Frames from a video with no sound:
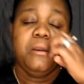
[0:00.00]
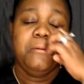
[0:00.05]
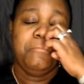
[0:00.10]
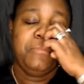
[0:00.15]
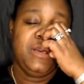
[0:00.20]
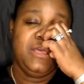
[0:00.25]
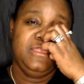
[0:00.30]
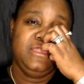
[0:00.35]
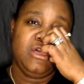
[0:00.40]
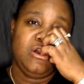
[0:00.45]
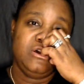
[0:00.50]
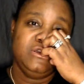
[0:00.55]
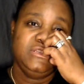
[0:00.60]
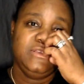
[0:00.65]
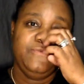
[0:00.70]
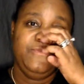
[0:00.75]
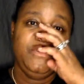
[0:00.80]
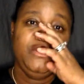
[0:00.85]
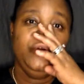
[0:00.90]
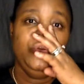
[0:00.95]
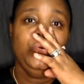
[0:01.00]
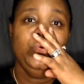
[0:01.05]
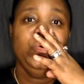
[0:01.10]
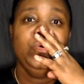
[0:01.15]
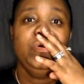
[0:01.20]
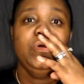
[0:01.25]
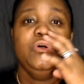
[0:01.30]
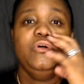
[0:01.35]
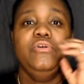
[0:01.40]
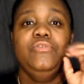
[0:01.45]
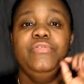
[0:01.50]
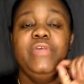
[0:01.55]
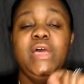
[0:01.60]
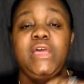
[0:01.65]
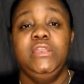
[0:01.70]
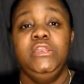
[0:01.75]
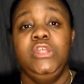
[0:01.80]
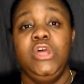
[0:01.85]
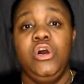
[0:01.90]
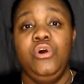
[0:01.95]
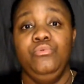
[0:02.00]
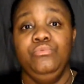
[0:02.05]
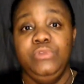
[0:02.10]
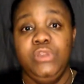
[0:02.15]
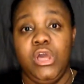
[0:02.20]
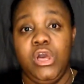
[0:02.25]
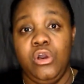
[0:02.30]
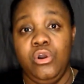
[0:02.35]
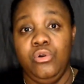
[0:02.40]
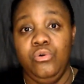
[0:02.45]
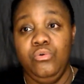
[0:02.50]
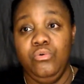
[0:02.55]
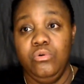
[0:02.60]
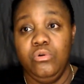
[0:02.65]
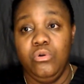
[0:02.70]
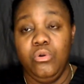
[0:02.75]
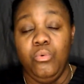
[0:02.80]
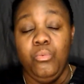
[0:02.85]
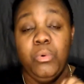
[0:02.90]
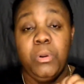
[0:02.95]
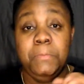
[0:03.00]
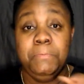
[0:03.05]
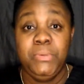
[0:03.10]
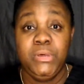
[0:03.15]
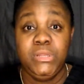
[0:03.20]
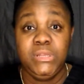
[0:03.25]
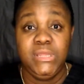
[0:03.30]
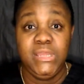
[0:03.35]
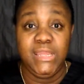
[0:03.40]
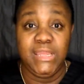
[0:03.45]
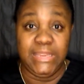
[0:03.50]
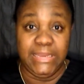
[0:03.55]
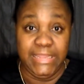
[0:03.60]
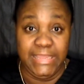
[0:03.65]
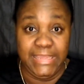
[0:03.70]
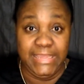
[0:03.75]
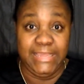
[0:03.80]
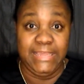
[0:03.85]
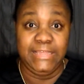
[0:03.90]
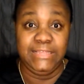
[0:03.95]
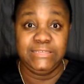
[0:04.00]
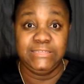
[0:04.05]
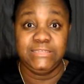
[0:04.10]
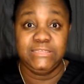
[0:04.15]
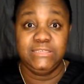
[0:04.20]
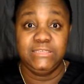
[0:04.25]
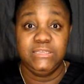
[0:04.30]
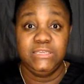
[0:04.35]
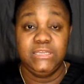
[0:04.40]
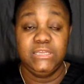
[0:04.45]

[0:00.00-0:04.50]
But those of you that don't know what bullying is